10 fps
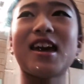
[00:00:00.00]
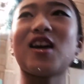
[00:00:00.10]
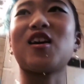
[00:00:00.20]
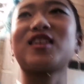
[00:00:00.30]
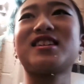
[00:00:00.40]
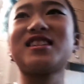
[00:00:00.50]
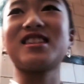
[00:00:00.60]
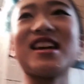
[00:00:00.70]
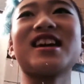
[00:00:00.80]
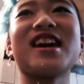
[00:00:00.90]
They are
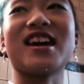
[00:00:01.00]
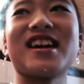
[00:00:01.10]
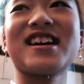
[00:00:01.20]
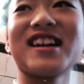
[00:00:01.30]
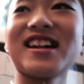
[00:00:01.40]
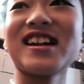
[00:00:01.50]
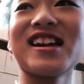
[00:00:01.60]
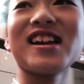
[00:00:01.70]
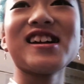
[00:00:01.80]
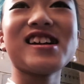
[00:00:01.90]
singing.
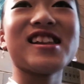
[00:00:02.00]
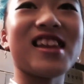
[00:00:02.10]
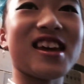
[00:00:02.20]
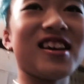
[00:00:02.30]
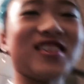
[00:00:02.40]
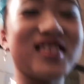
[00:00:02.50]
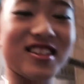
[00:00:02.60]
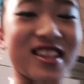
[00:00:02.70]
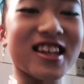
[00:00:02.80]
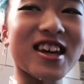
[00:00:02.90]
They are
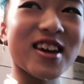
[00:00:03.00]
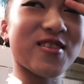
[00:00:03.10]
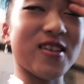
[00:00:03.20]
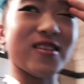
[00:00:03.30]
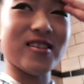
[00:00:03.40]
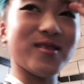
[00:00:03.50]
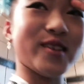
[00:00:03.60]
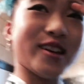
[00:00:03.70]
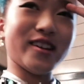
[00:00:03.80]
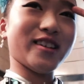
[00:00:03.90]
singing very
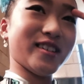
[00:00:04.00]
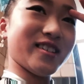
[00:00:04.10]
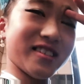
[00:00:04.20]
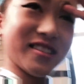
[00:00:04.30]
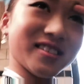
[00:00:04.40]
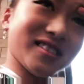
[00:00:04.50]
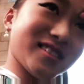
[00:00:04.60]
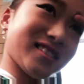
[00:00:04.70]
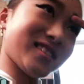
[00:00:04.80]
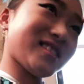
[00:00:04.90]
weird.
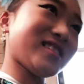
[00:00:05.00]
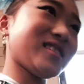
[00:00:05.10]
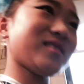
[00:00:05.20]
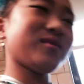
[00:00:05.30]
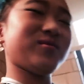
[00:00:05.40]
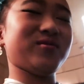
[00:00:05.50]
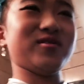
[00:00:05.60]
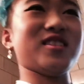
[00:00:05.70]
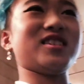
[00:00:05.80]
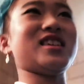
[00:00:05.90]

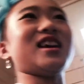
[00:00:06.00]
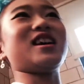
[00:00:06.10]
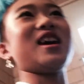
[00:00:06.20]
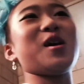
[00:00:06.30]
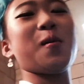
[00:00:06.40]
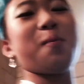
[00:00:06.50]
They're singing,